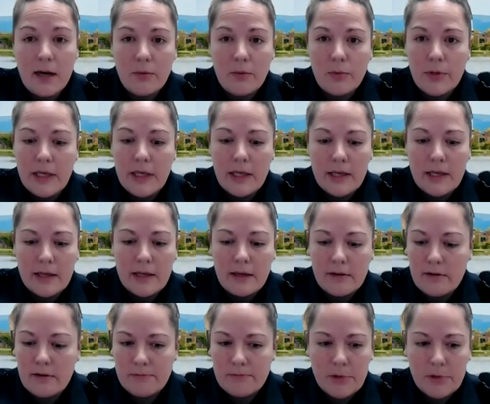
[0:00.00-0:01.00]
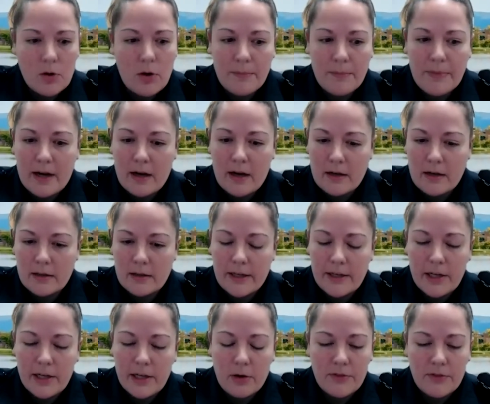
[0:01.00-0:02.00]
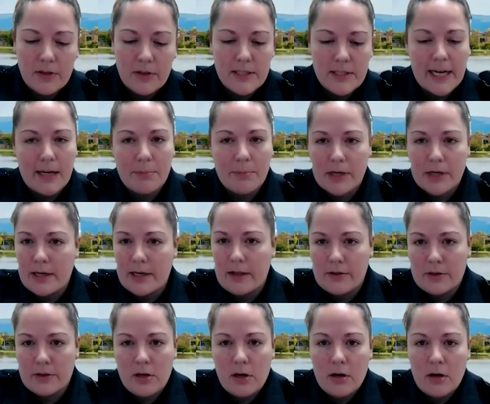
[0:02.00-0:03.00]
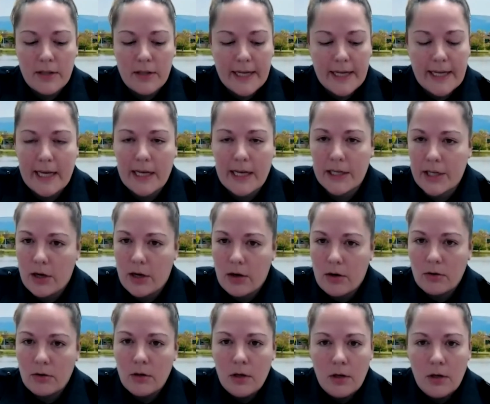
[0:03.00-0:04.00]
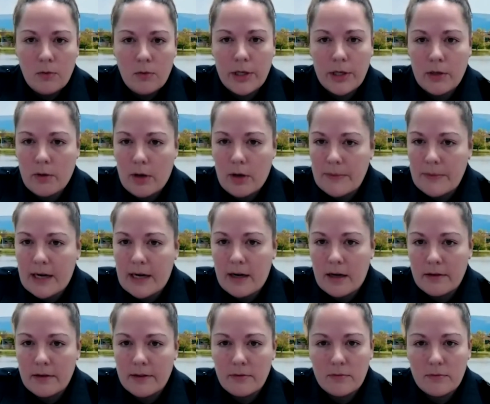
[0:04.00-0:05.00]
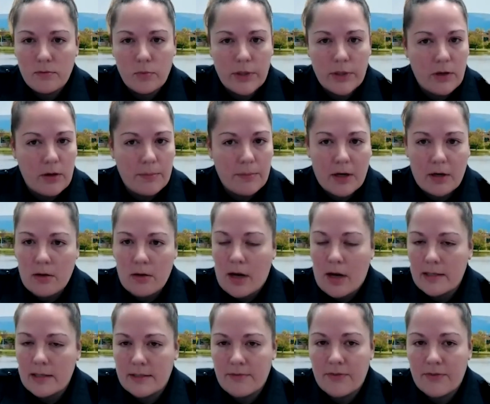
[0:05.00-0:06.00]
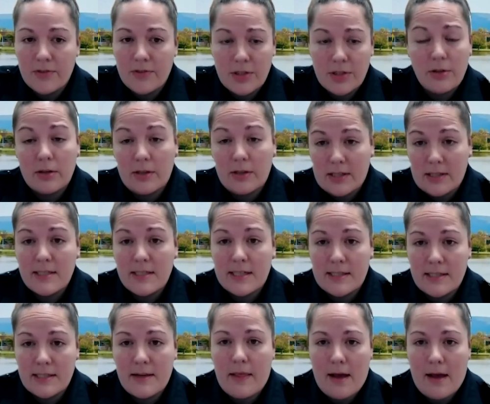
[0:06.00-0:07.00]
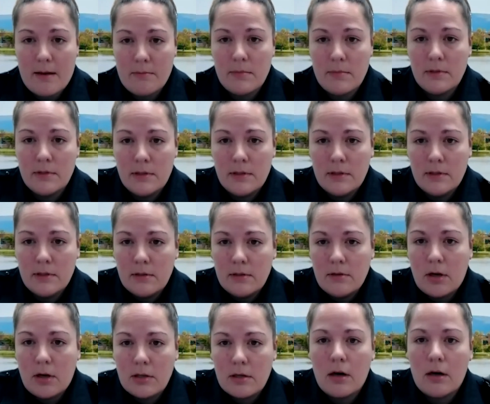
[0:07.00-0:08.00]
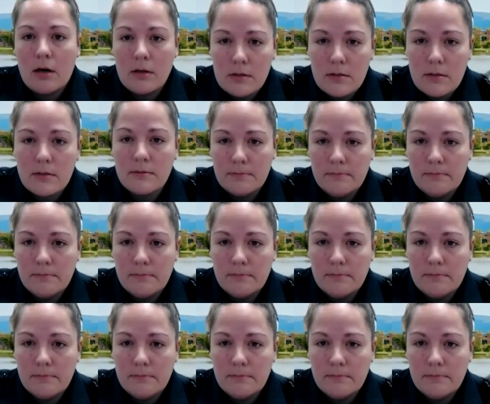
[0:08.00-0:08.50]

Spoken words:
we go up there, if they're tied up on another call and they can't go, we go up there. We go up there a lot to assist them on calls.